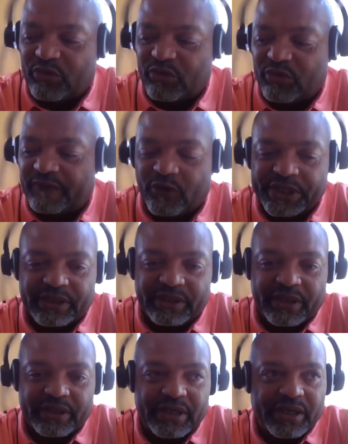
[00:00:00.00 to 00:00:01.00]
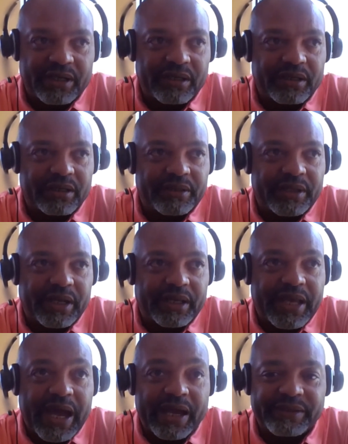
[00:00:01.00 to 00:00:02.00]
And we're fortunate that uh,
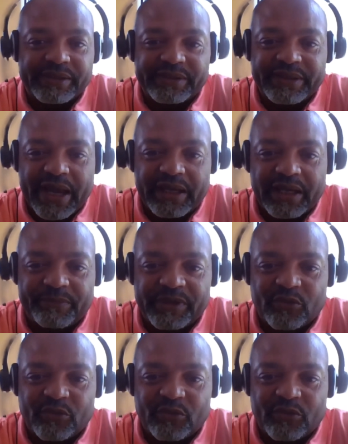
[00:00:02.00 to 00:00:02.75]
that a guy just signed up.